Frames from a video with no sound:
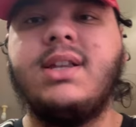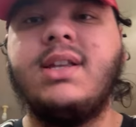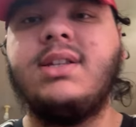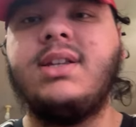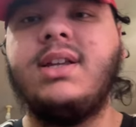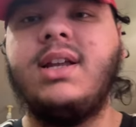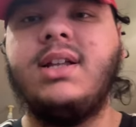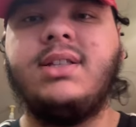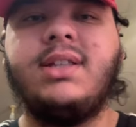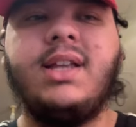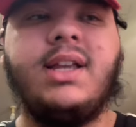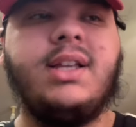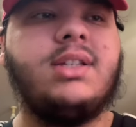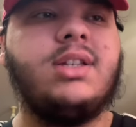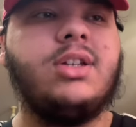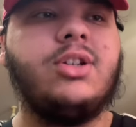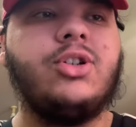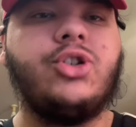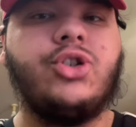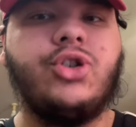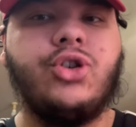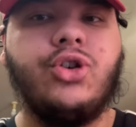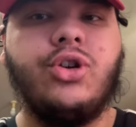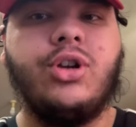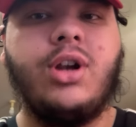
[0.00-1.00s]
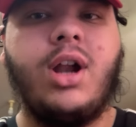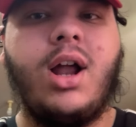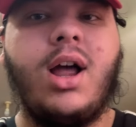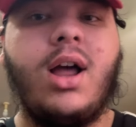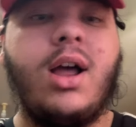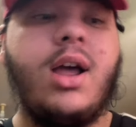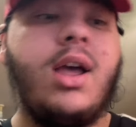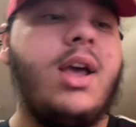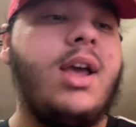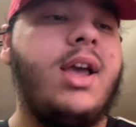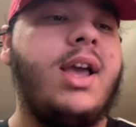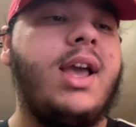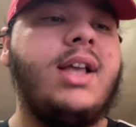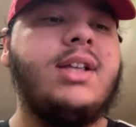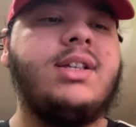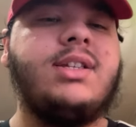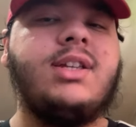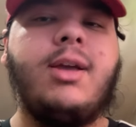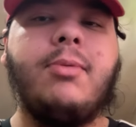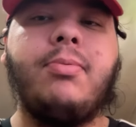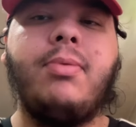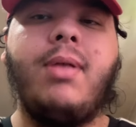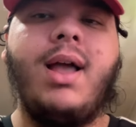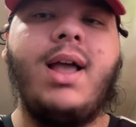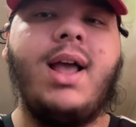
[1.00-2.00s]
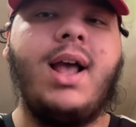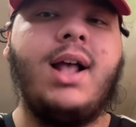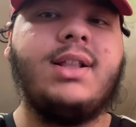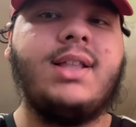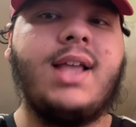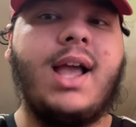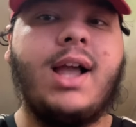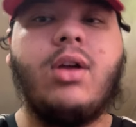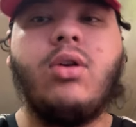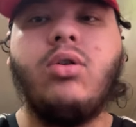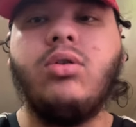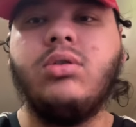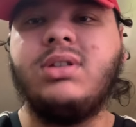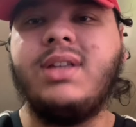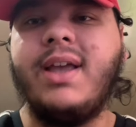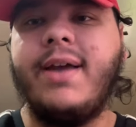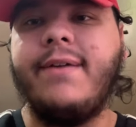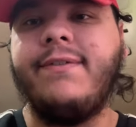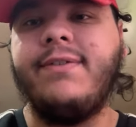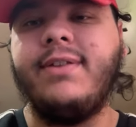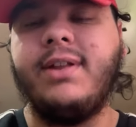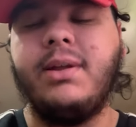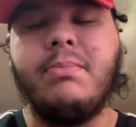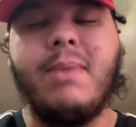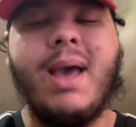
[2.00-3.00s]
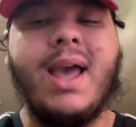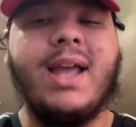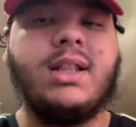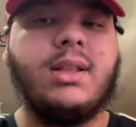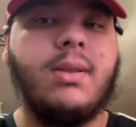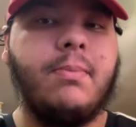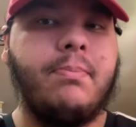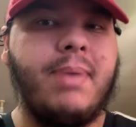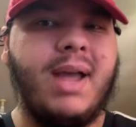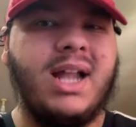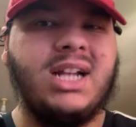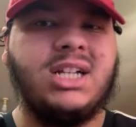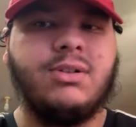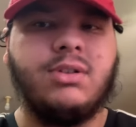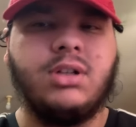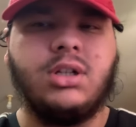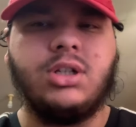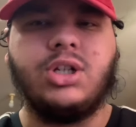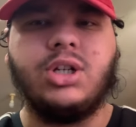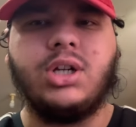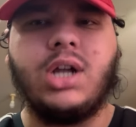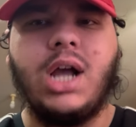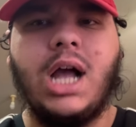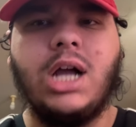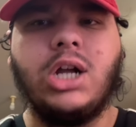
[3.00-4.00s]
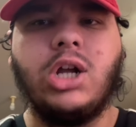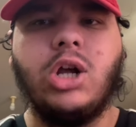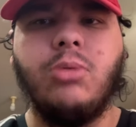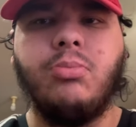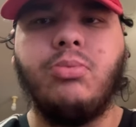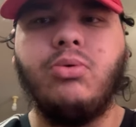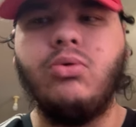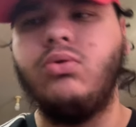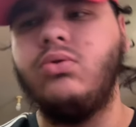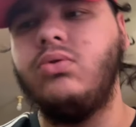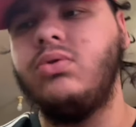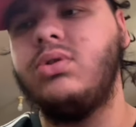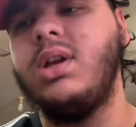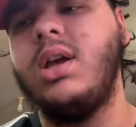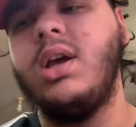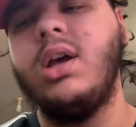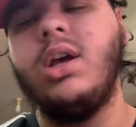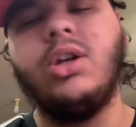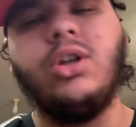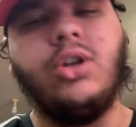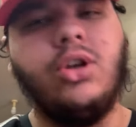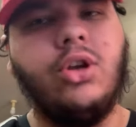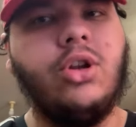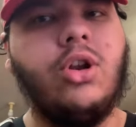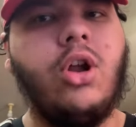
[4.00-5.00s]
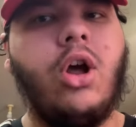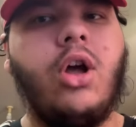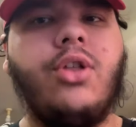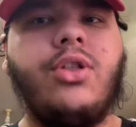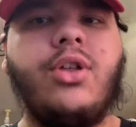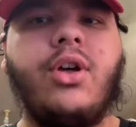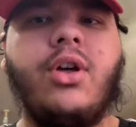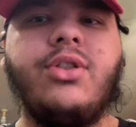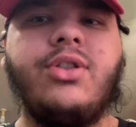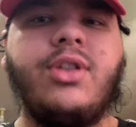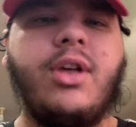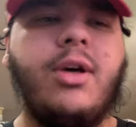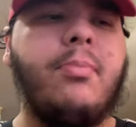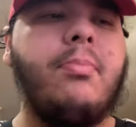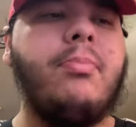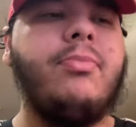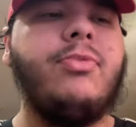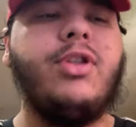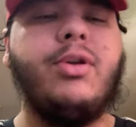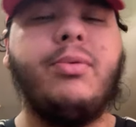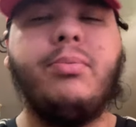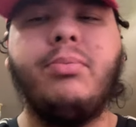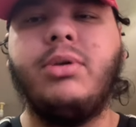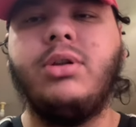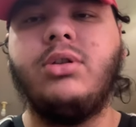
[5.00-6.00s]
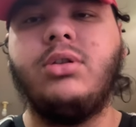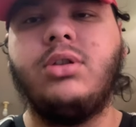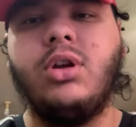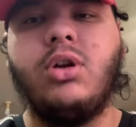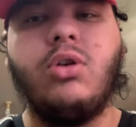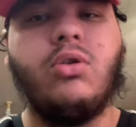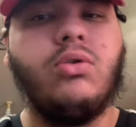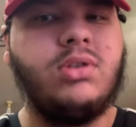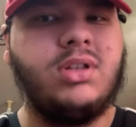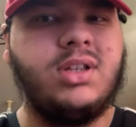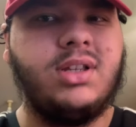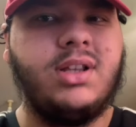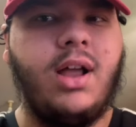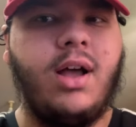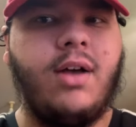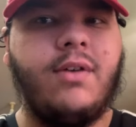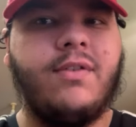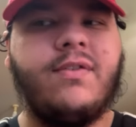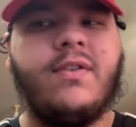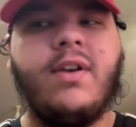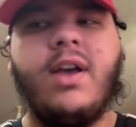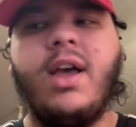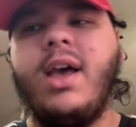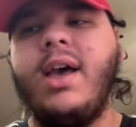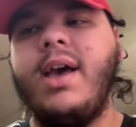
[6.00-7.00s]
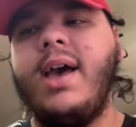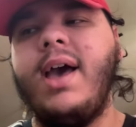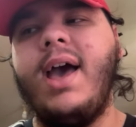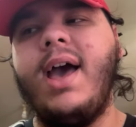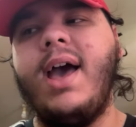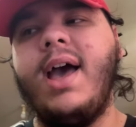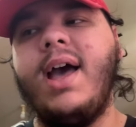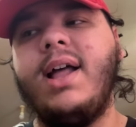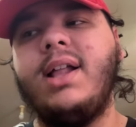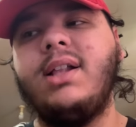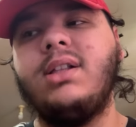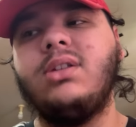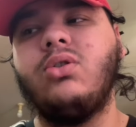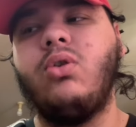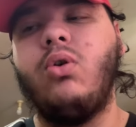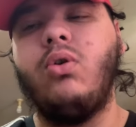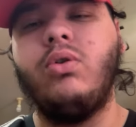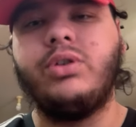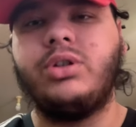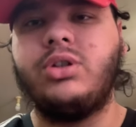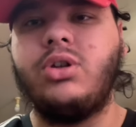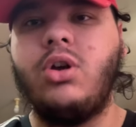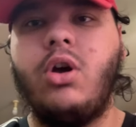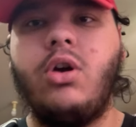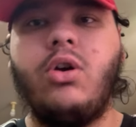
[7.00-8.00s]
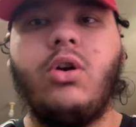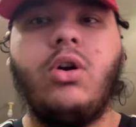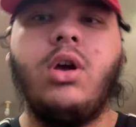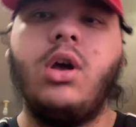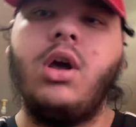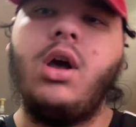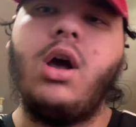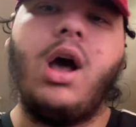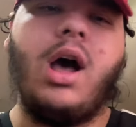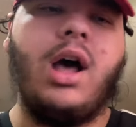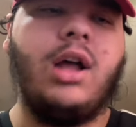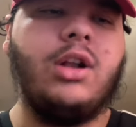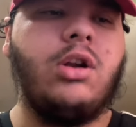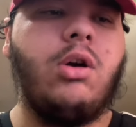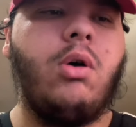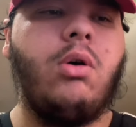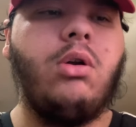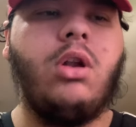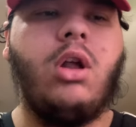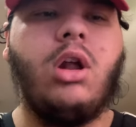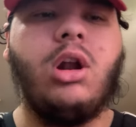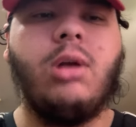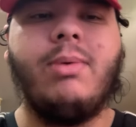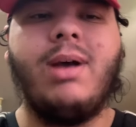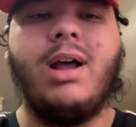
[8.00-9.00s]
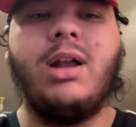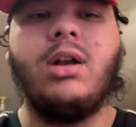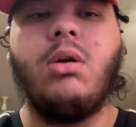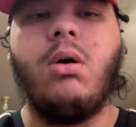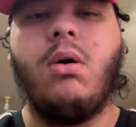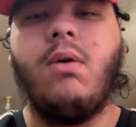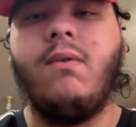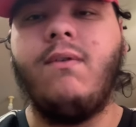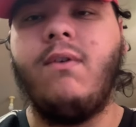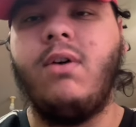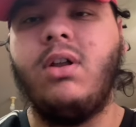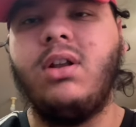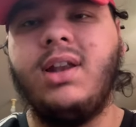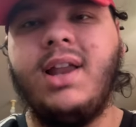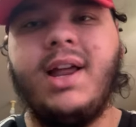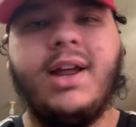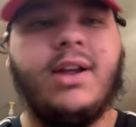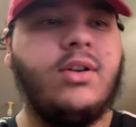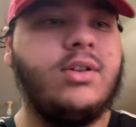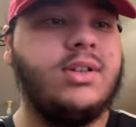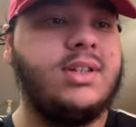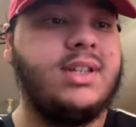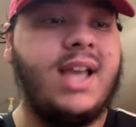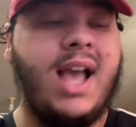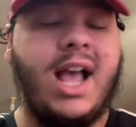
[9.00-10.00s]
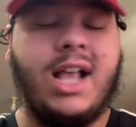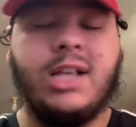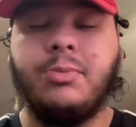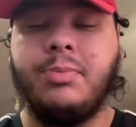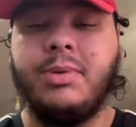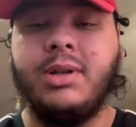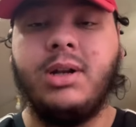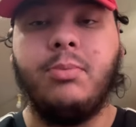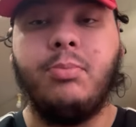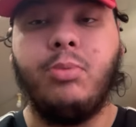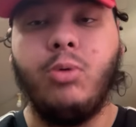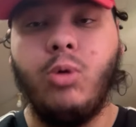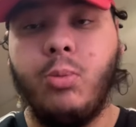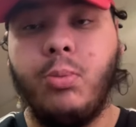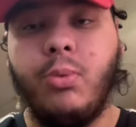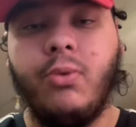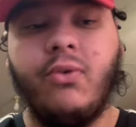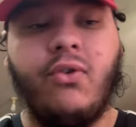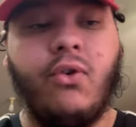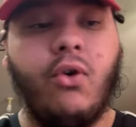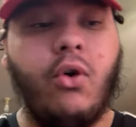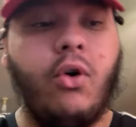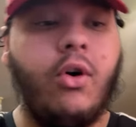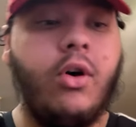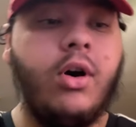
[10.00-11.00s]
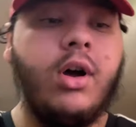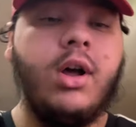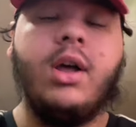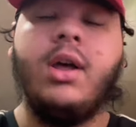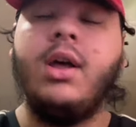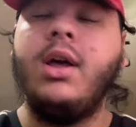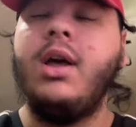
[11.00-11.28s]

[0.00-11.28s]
Is he a decent shooter? Is he a player that could definitely make the bench for the Chicago Bulls? You know, the good stuff. And also, I know a lot about Norm Vonleh because he has been a Bull before.